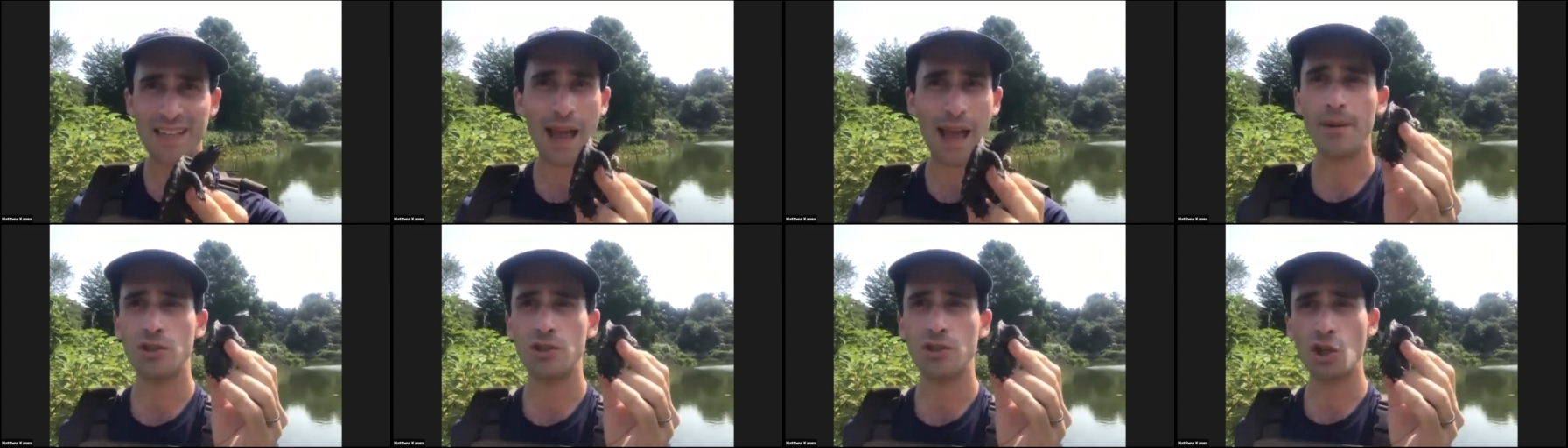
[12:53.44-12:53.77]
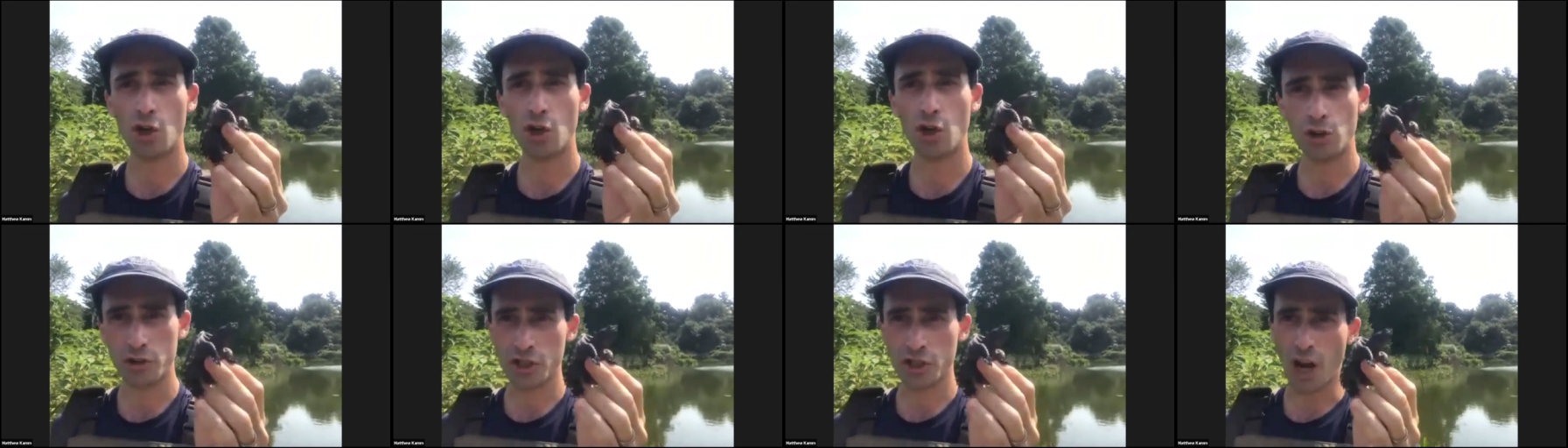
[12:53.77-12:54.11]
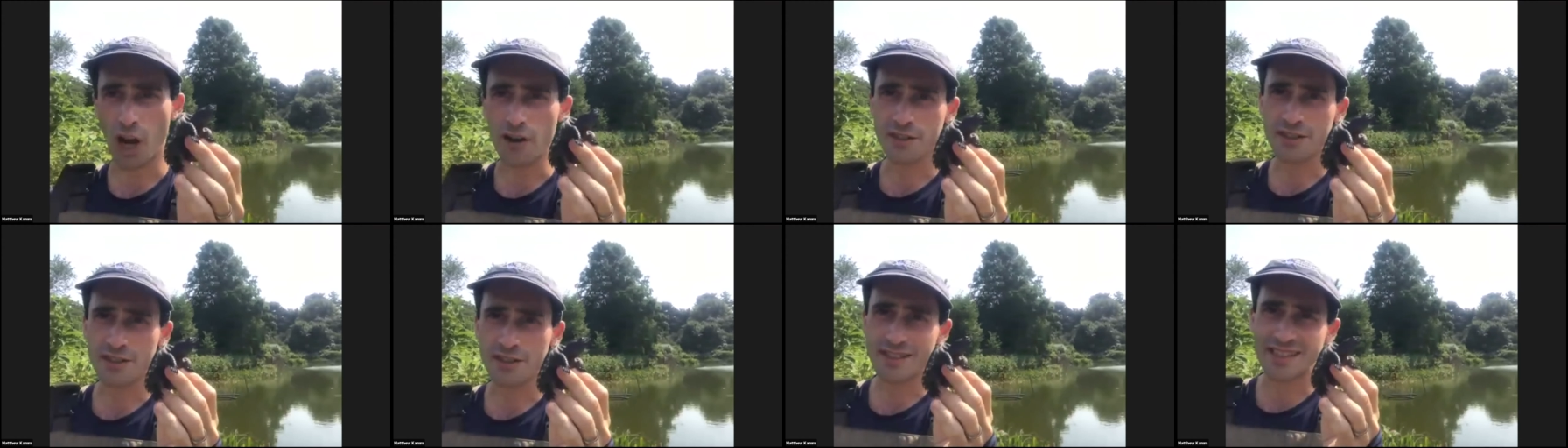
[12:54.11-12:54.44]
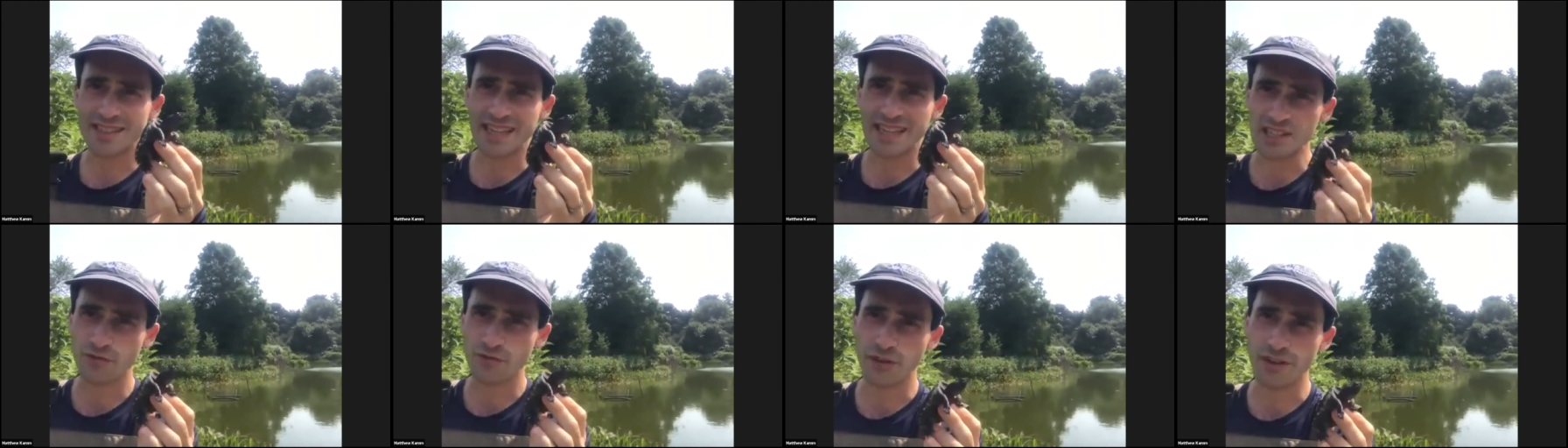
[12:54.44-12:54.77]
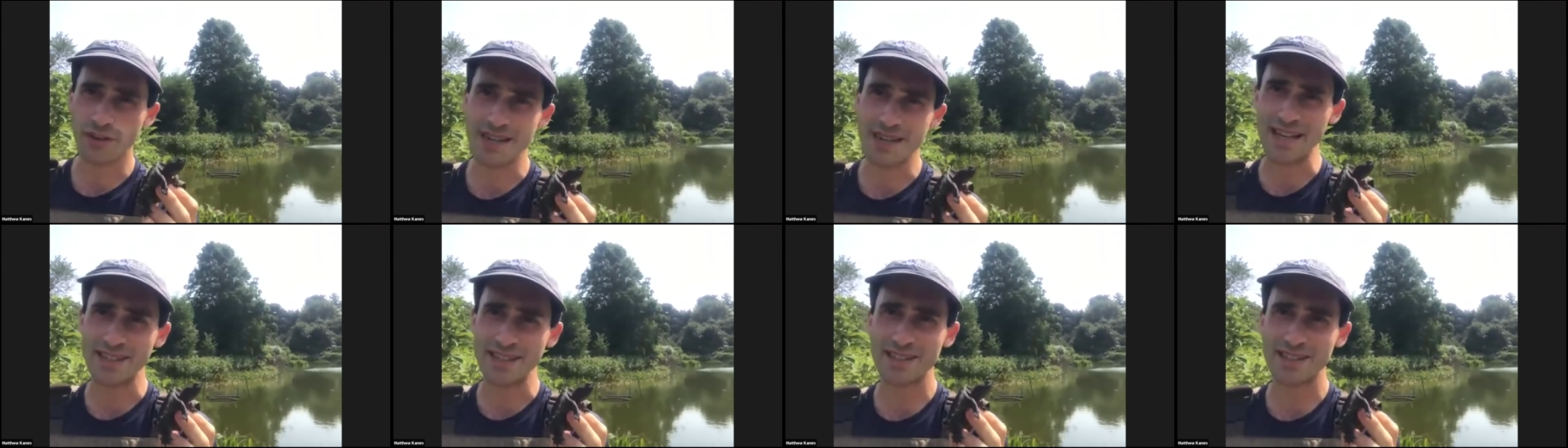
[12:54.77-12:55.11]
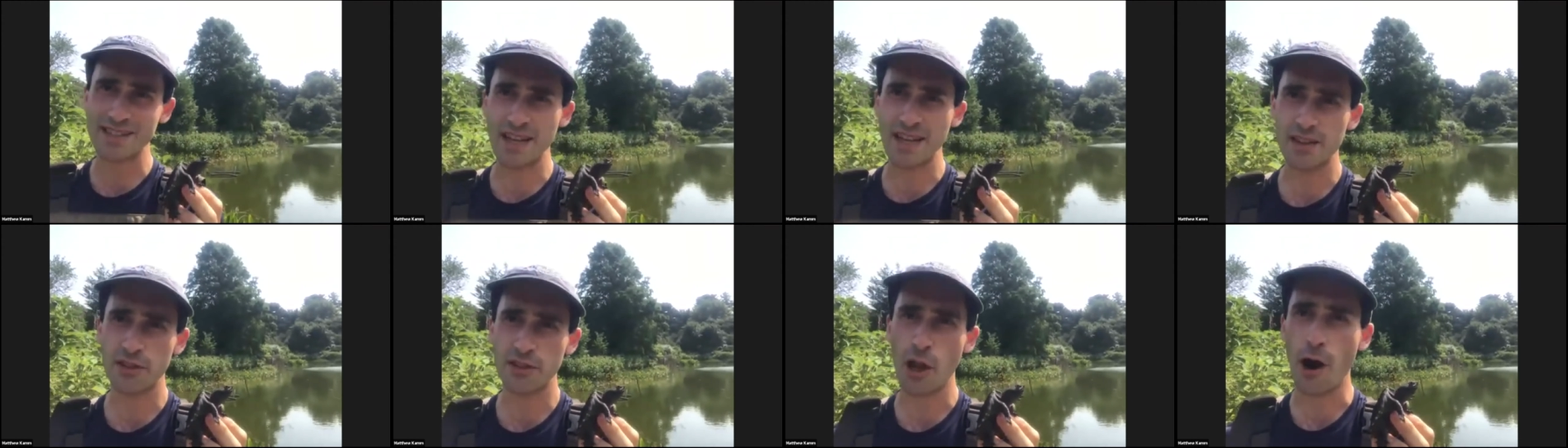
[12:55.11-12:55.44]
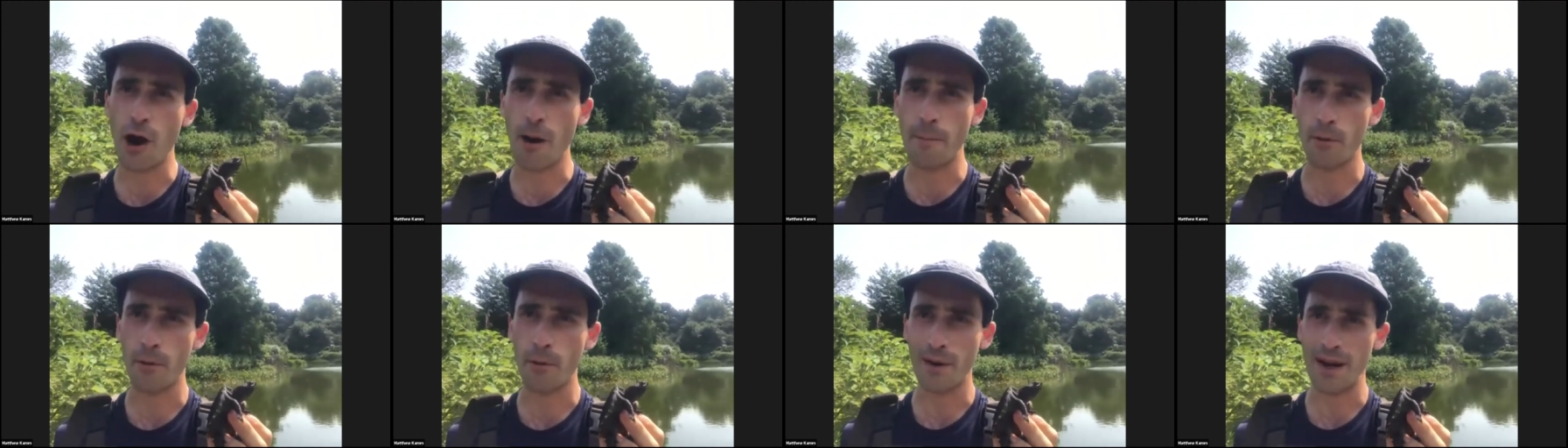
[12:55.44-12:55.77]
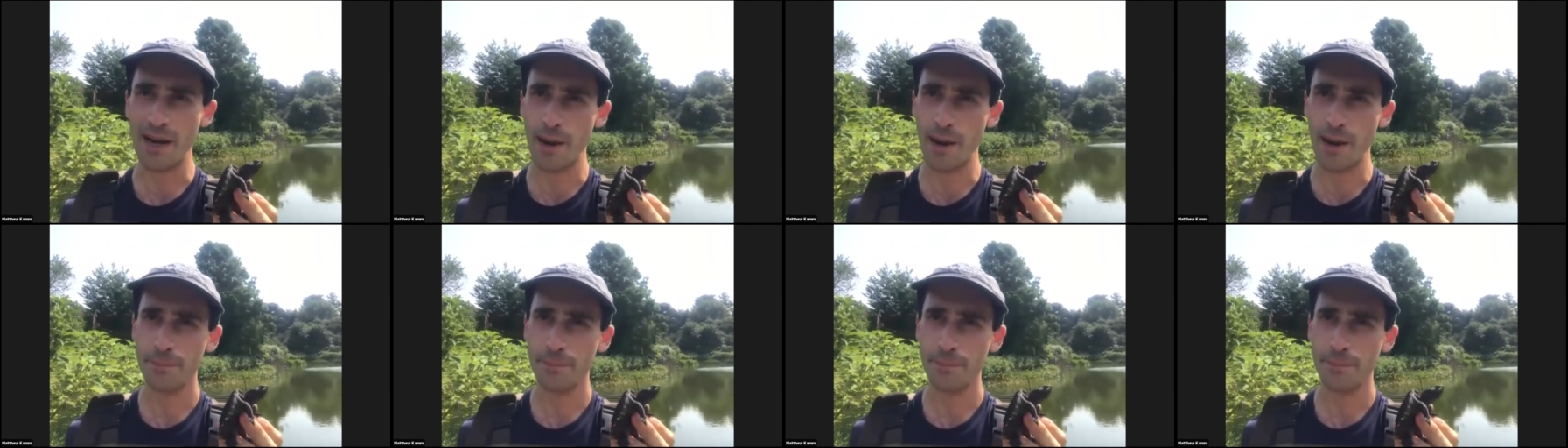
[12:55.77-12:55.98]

turtles are successfully nesting at the Arboretum.